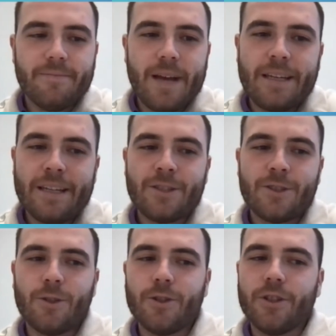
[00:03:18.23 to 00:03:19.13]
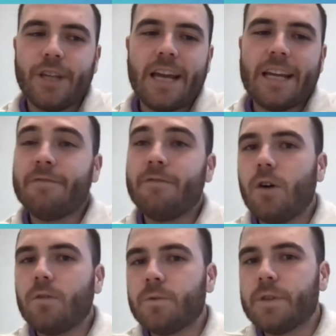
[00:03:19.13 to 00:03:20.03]
Making sure you're getting
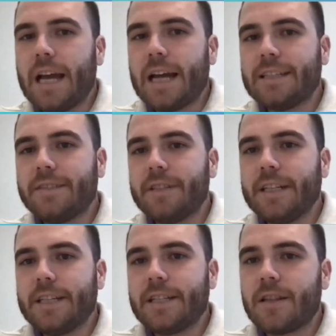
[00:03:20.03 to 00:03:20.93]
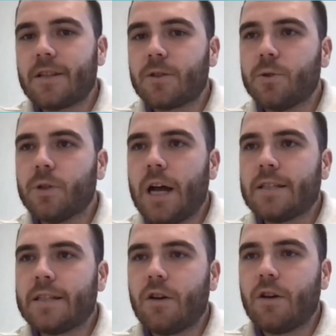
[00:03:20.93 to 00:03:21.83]
involved with the activities that the school
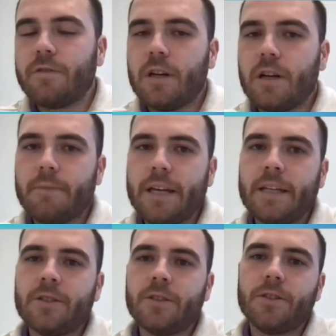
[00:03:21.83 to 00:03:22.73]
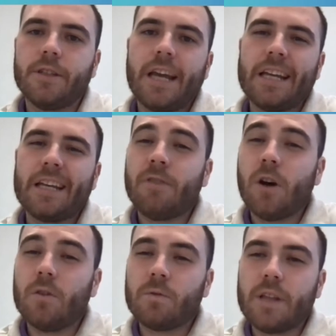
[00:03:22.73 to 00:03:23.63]
has in offer, making sure you're getting
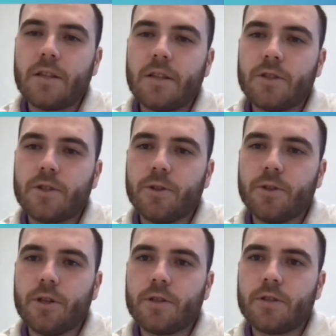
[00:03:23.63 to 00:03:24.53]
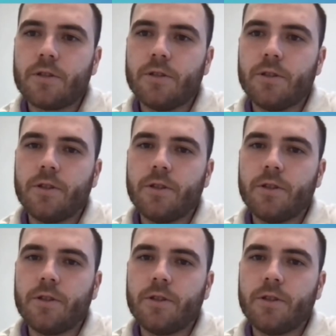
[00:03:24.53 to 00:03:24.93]
involved with other students.